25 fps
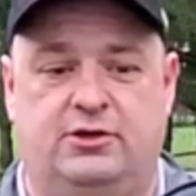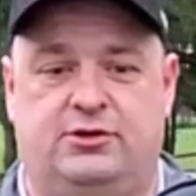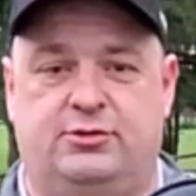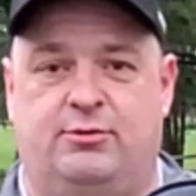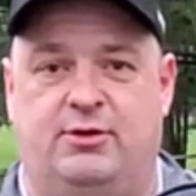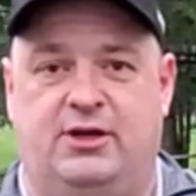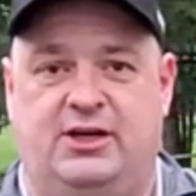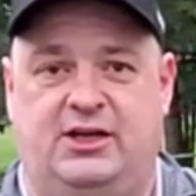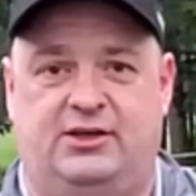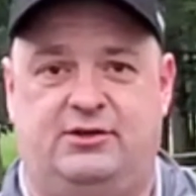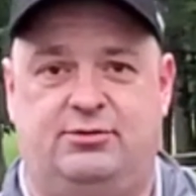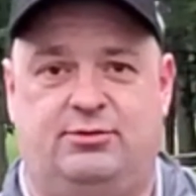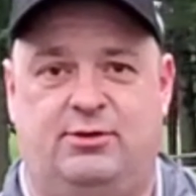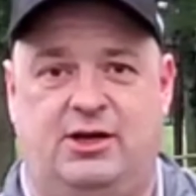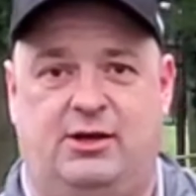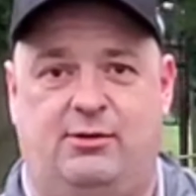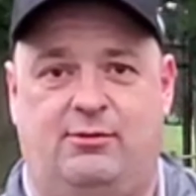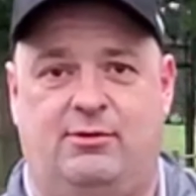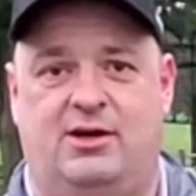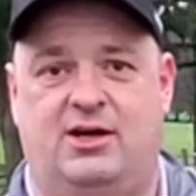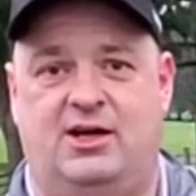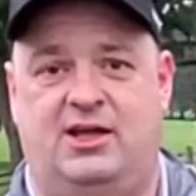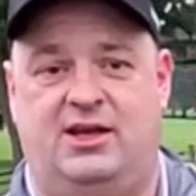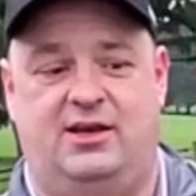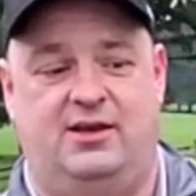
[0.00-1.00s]

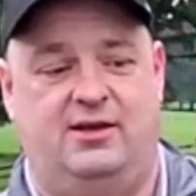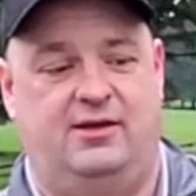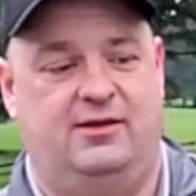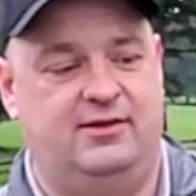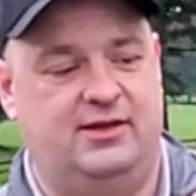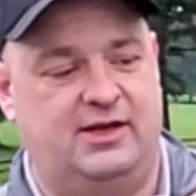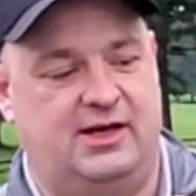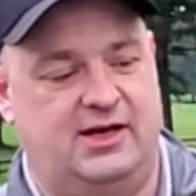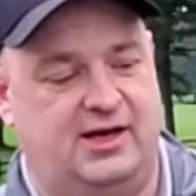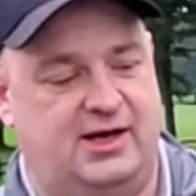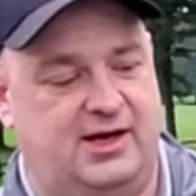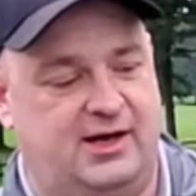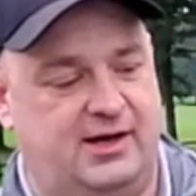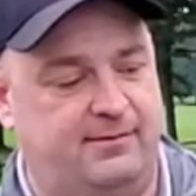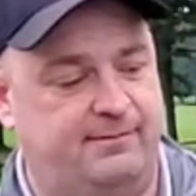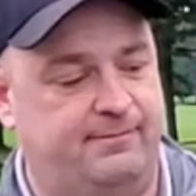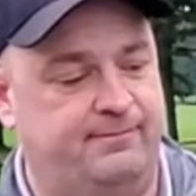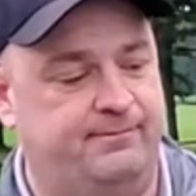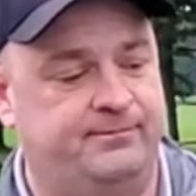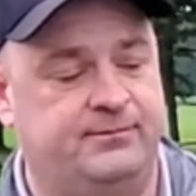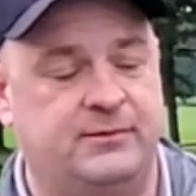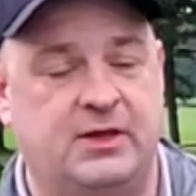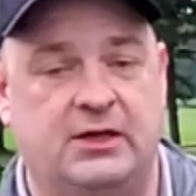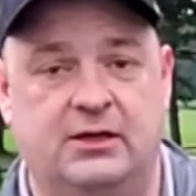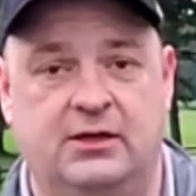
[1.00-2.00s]
2021.
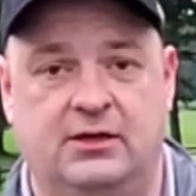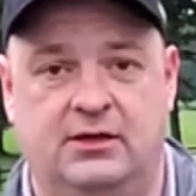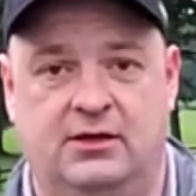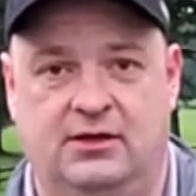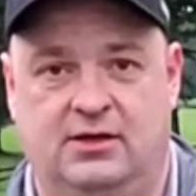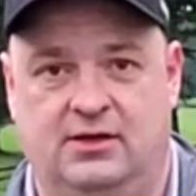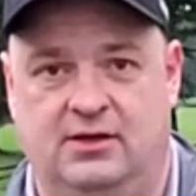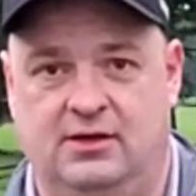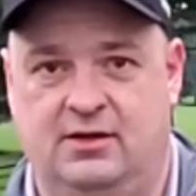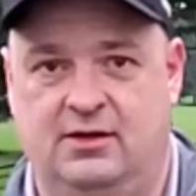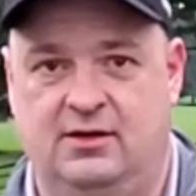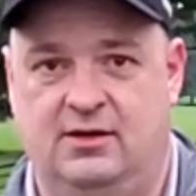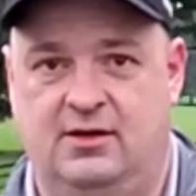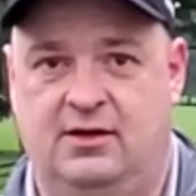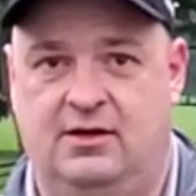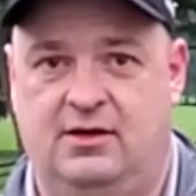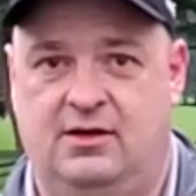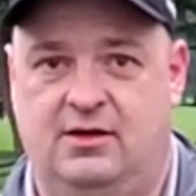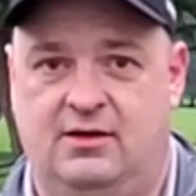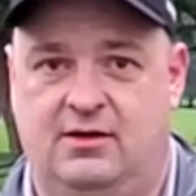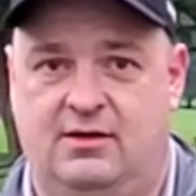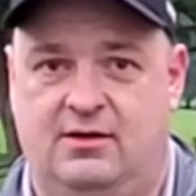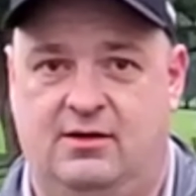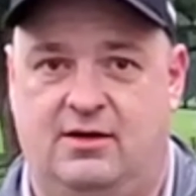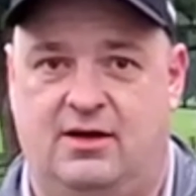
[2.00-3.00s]

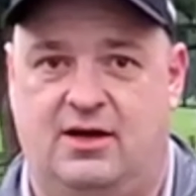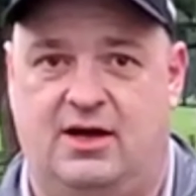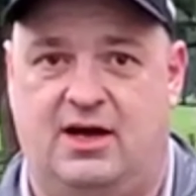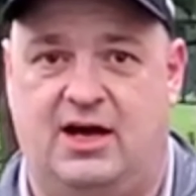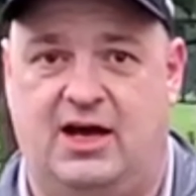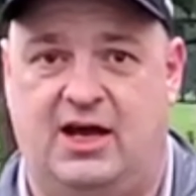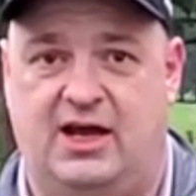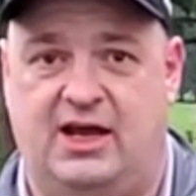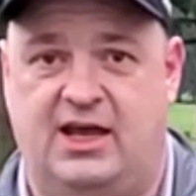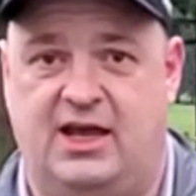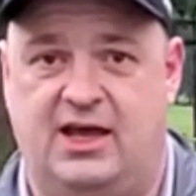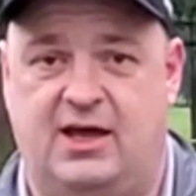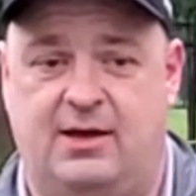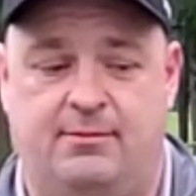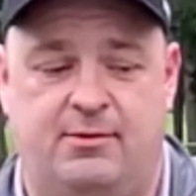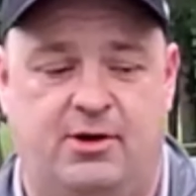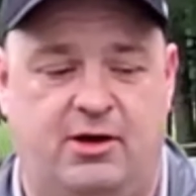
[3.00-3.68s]
I am